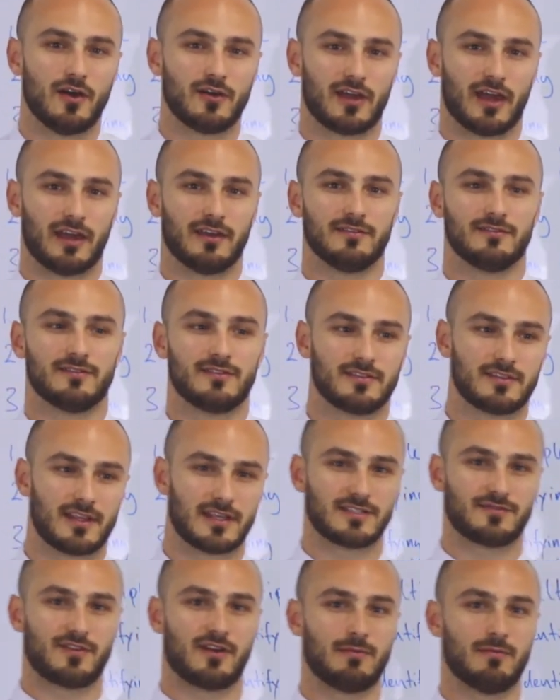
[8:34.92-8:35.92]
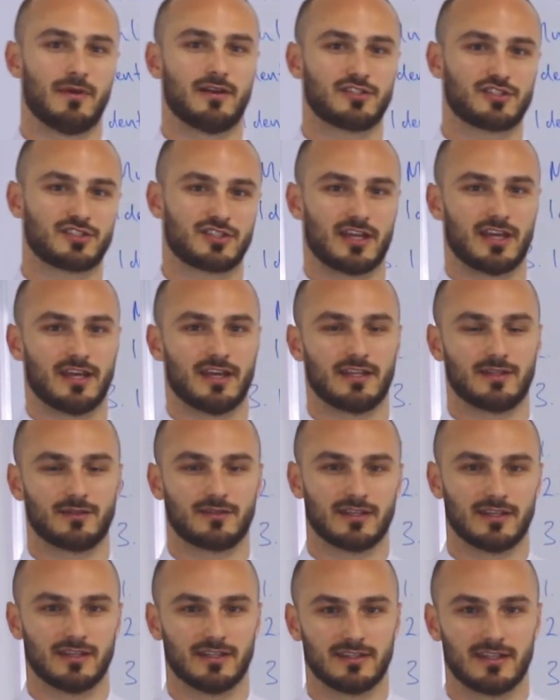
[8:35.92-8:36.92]
Okay, thanks very much,
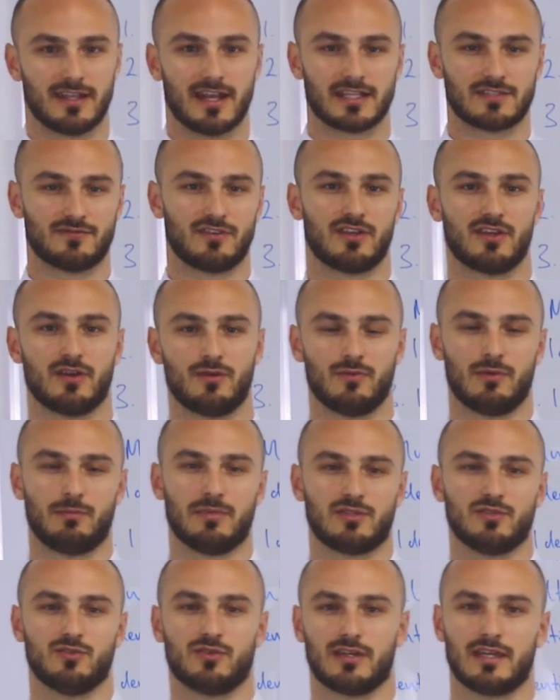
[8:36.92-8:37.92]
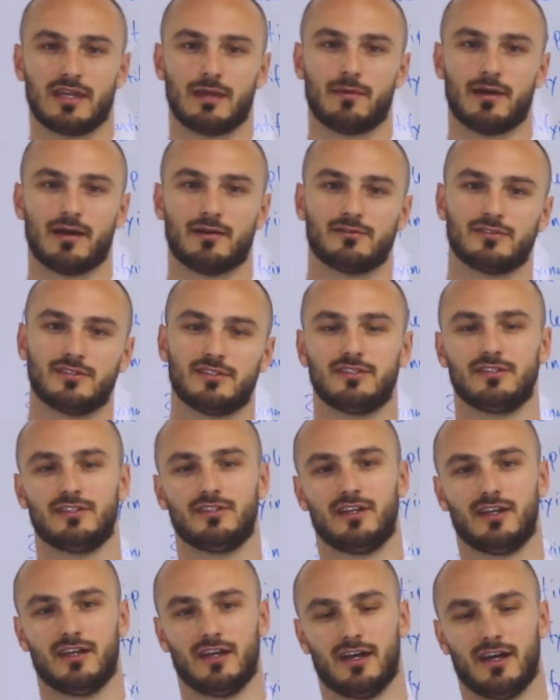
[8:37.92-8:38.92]
and in the next video we'll be talking
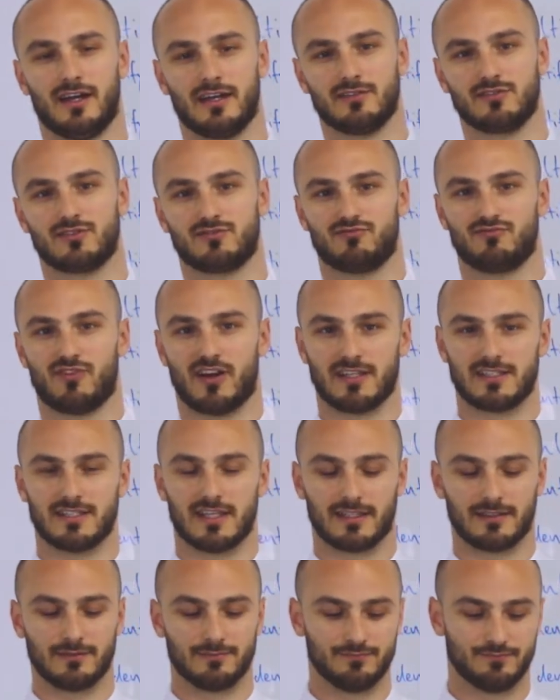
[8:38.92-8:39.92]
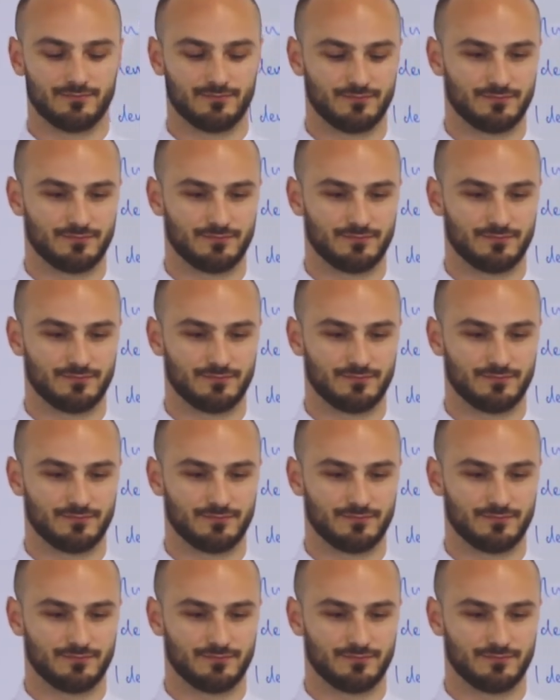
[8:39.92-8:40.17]
about IELTS writing.